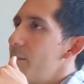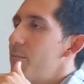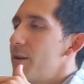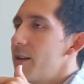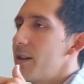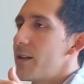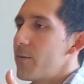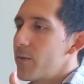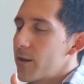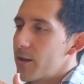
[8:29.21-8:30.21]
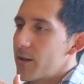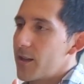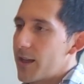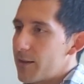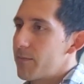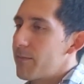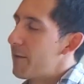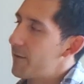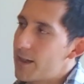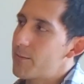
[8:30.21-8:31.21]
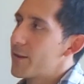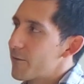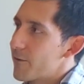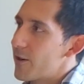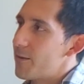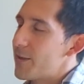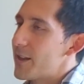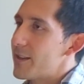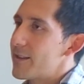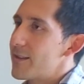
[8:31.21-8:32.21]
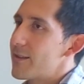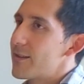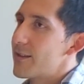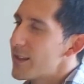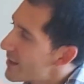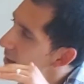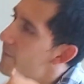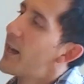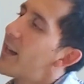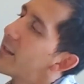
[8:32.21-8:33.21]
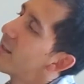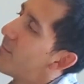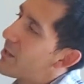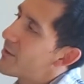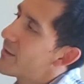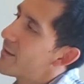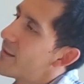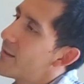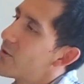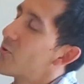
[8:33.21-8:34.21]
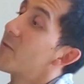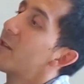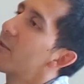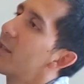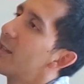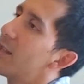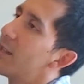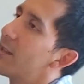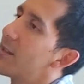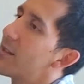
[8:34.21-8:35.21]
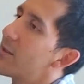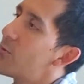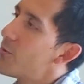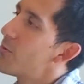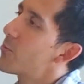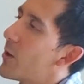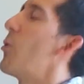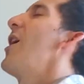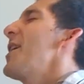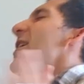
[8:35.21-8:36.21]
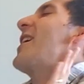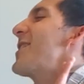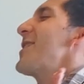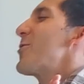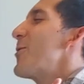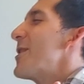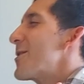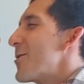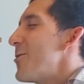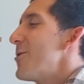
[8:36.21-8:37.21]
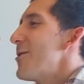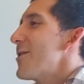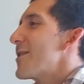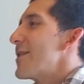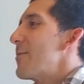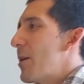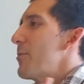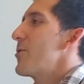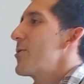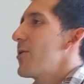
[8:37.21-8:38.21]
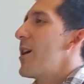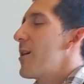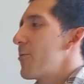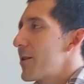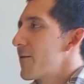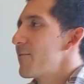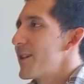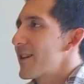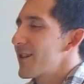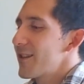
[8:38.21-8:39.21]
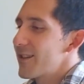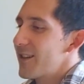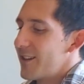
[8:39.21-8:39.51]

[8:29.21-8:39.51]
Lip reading: but where like my family's from, it's in the valleys and mountains, so it's very cool. Well, I think the weather's cool because I'm used to the hot weather from Texas,